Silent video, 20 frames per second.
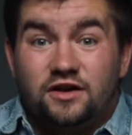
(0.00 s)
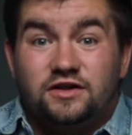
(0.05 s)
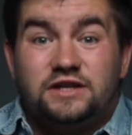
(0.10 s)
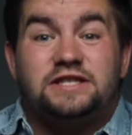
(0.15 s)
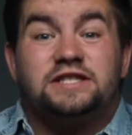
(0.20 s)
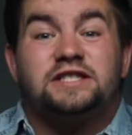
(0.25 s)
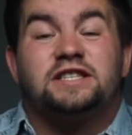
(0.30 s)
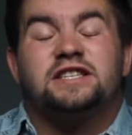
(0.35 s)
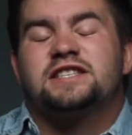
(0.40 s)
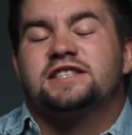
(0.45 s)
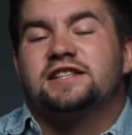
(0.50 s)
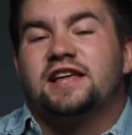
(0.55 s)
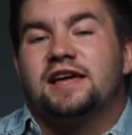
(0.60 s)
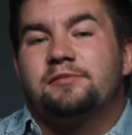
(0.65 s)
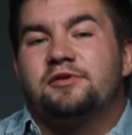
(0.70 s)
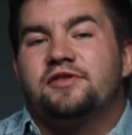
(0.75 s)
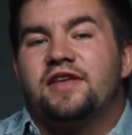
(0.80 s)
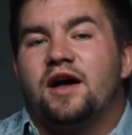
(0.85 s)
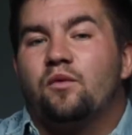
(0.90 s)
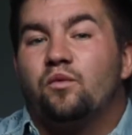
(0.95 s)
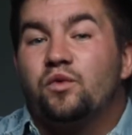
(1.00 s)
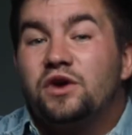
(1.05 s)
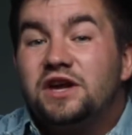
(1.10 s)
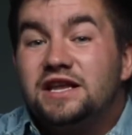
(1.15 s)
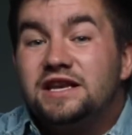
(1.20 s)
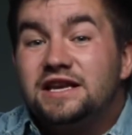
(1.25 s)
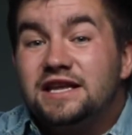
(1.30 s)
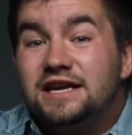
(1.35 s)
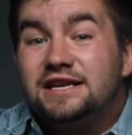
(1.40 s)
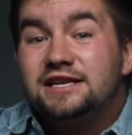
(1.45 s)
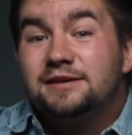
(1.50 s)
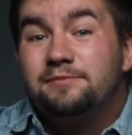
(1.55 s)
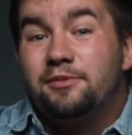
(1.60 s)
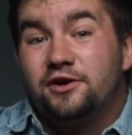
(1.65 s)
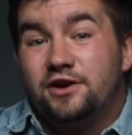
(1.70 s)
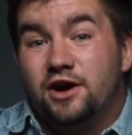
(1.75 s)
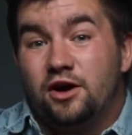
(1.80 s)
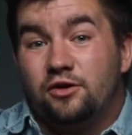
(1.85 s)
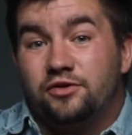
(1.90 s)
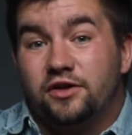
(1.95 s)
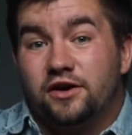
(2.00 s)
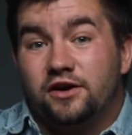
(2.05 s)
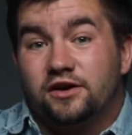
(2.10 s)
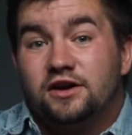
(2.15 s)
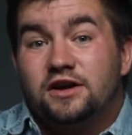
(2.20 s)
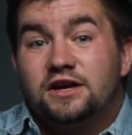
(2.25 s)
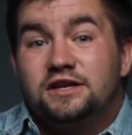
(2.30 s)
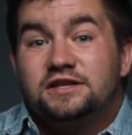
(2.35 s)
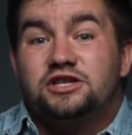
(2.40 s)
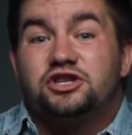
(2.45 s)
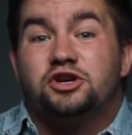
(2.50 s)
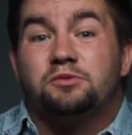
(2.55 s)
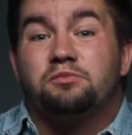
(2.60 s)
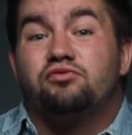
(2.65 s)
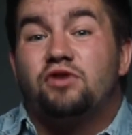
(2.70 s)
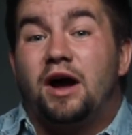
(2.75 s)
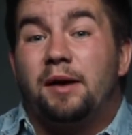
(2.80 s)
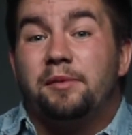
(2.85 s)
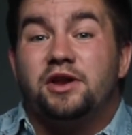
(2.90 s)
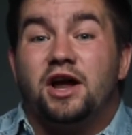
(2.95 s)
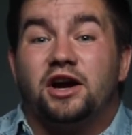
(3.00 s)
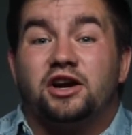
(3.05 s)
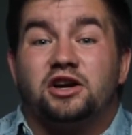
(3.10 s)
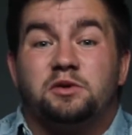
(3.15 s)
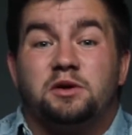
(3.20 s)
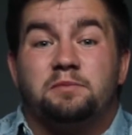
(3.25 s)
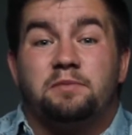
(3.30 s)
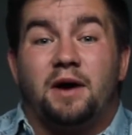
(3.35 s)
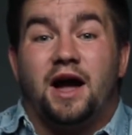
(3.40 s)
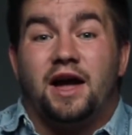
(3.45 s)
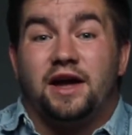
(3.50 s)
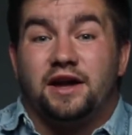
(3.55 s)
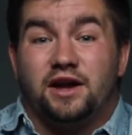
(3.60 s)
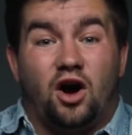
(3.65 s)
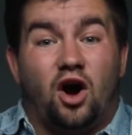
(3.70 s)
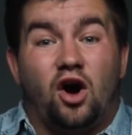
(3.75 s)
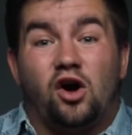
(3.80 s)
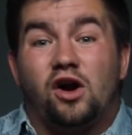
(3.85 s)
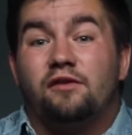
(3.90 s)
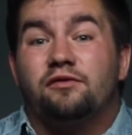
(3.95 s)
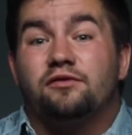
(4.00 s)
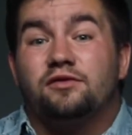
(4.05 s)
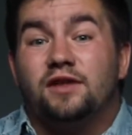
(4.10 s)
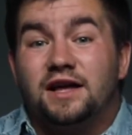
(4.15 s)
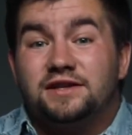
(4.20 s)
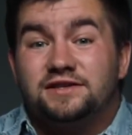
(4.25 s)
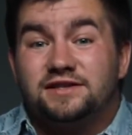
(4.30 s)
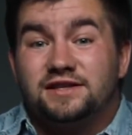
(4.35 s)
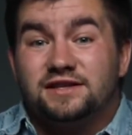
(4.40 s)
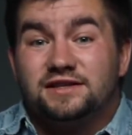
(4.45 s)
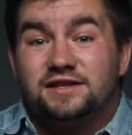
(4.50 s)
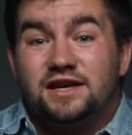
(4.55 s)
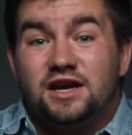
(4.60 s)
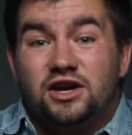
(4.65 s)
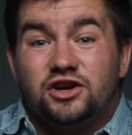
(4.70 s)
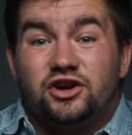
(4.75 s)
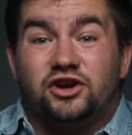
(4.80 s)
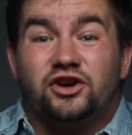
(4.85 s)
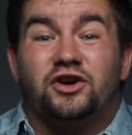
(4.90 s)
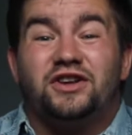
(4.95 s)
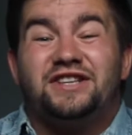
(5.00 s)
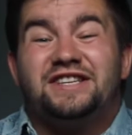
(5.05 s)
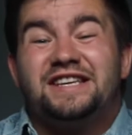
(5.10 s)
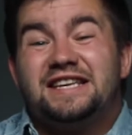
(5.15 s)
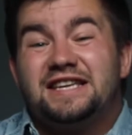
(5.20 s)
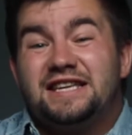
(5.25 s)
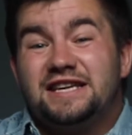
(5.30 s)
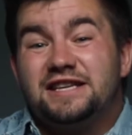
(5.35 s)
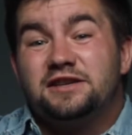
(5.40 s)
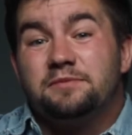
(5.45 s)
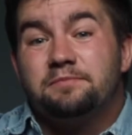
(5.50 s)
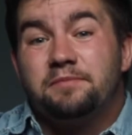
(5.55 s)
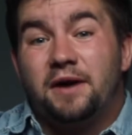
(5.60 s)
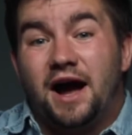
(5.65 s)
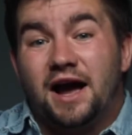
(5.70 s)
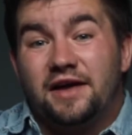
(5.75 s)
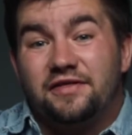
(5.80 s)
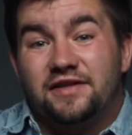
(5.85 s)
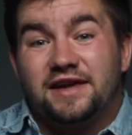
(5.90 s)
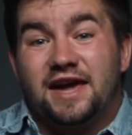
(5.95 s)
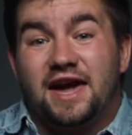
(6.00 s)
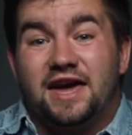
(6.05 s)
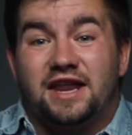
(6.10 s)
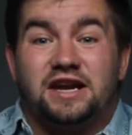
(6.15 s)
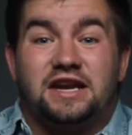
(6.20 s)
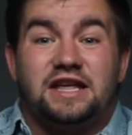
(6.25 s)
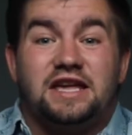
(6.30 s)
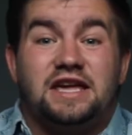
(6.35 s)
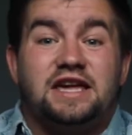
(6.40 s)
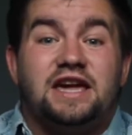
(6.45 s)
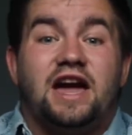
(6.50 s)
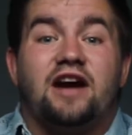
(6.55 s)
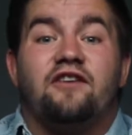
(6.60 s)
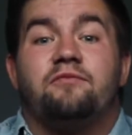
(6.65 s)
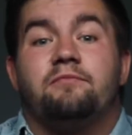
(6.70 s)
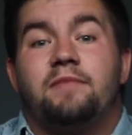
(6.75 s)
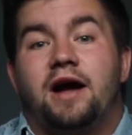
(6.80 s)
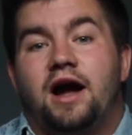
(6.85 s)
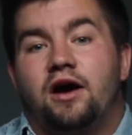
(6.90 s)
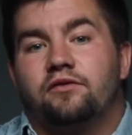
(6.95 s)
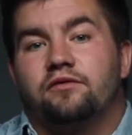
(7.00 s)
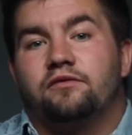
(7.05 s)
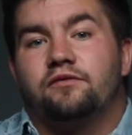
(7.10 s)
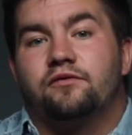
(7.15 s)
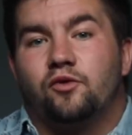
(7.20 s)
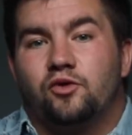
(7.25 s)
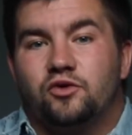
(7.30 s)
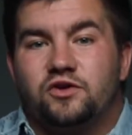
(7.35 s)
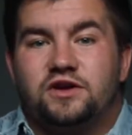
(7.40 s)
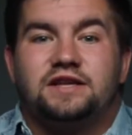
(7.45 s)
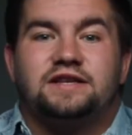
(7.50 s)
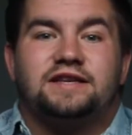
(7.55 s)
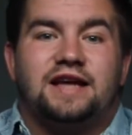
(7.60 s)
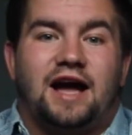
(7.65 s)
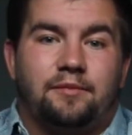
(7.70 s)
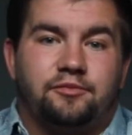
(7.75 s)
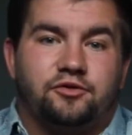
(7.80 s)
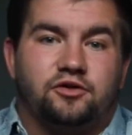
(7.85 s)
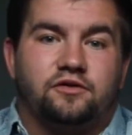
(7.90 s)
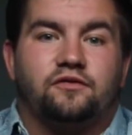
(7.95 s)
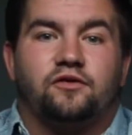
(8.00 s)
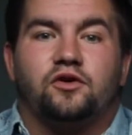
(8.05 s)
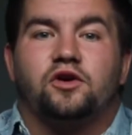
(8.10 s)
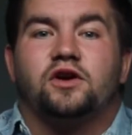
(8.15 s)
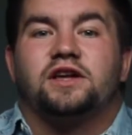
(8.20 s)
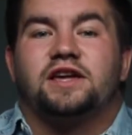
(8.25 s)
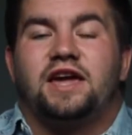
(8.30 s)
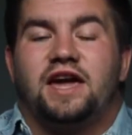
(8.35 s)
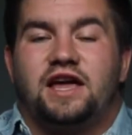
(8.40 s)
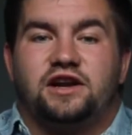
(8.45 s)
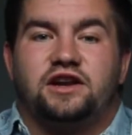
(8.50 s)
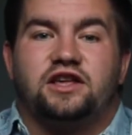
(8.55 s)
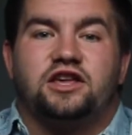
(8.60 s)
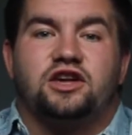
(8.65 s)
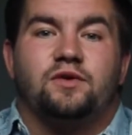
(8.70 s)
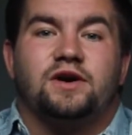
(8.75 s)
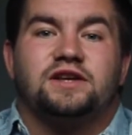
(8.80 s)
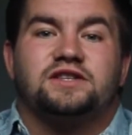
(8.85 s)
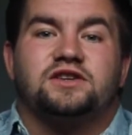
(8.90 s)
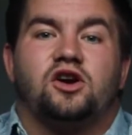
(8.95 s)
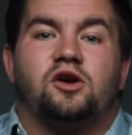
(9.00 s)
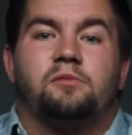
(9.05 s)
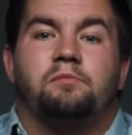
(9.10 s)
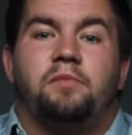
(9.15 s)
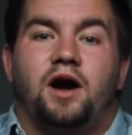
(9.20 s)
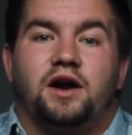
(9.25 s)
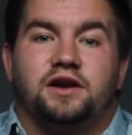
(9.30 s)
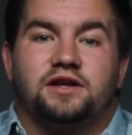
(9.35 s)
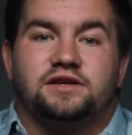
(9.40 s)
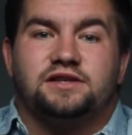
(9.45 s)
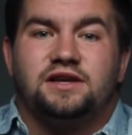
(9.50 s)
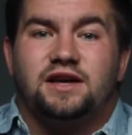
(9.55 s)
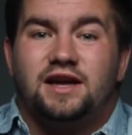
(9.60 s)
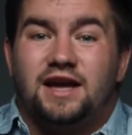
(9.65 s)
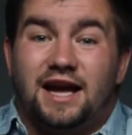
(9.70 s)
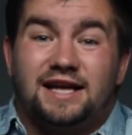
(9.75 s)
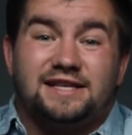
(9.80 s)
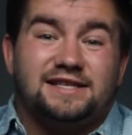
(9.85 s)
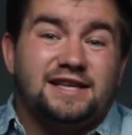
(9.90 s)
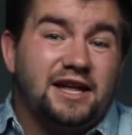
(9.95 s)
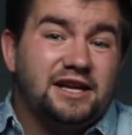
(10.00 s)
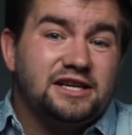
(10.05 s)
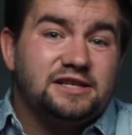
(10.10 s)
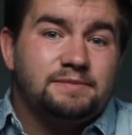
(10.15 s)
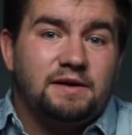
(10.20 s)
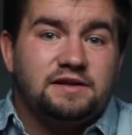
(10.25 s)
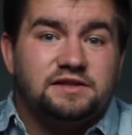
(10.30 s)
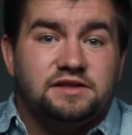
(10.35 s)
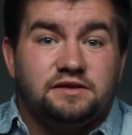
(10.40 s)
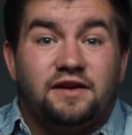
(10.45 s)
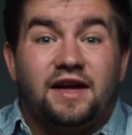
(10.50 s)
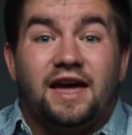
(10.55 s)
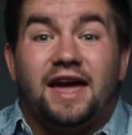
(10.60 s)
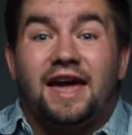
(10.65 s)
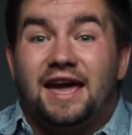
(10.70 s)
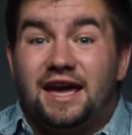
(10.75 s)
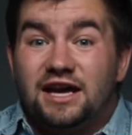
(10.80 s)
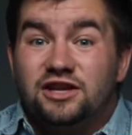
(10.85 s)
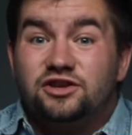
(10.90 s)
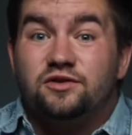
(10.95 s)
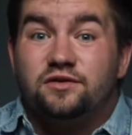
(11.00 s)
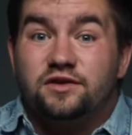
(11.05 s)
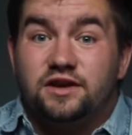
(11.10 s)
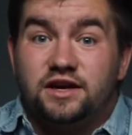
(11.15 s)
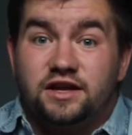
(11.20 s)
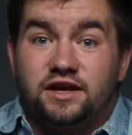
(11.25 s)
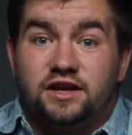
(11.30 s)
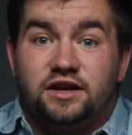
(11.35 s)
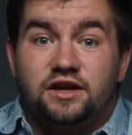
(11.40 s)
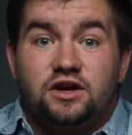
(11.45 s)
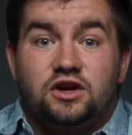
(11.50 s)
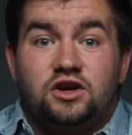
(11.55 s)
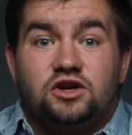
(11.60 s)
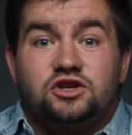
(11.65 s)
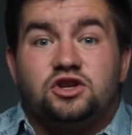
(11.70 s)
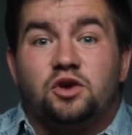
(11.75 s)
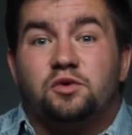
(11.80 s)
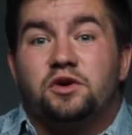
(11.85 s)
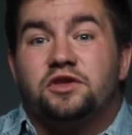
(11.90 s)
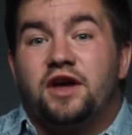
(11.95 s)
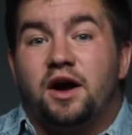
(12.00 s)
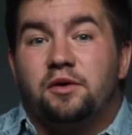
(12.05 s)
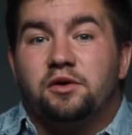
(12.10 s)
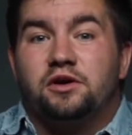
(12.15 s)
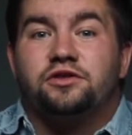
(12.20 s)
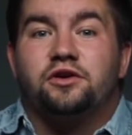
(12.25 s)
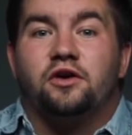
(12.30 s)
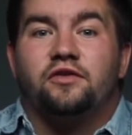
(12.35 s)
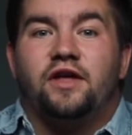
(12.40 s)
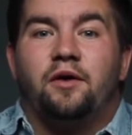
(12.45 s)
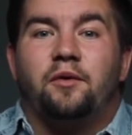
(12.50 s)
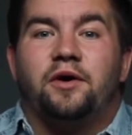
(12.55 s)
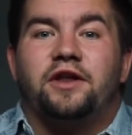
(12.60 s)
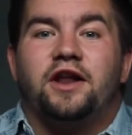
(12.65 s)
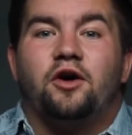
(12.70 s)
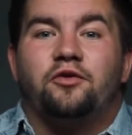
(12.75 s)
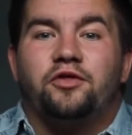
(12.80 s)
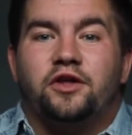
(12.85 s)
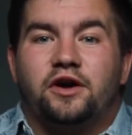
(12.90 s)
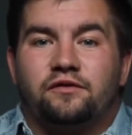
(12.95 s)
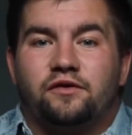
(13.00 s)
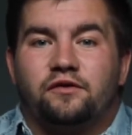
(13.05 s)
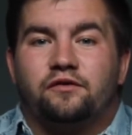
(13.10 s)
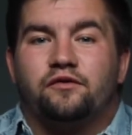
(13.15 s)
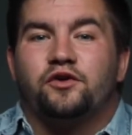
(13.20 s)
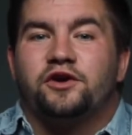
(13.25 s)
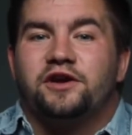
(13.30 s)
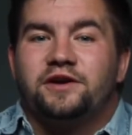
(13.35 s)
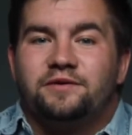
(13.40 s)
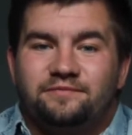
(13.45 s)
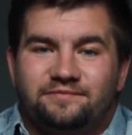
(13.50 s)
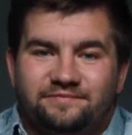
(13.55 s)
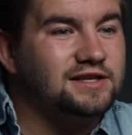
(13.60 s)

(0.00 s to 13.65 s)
This is a disclaimer that we need to put out there. Since you're probably not going to be buying RF lenses, you're going to need to buy the Canon EF mount for the adapter for Canon EOS R bodies. It's not expensive and you need it, so we thought we'd throw that one out there for free.